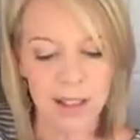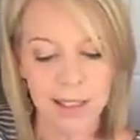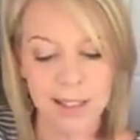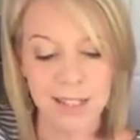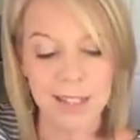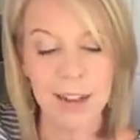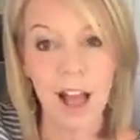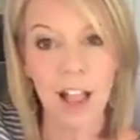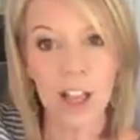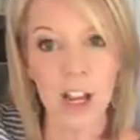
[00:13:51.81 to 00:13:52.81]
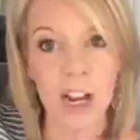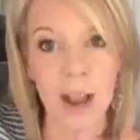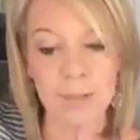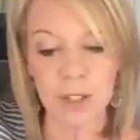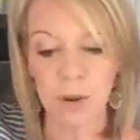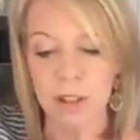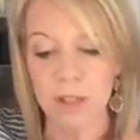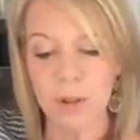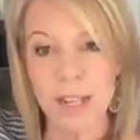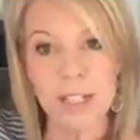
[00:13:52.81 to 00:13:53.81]
This is a dollar. I'm scrolling
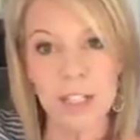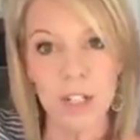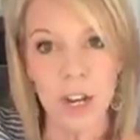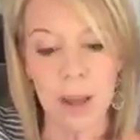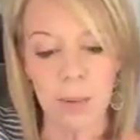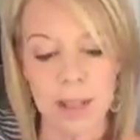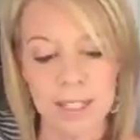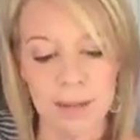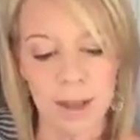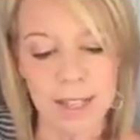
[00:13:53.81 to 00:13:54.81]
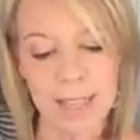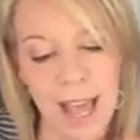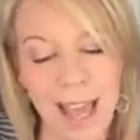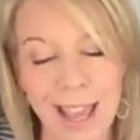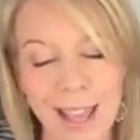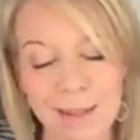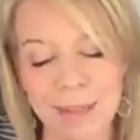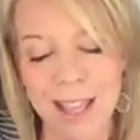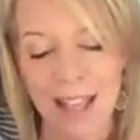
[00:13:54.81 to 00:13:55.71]
through Instagram, wasting my time.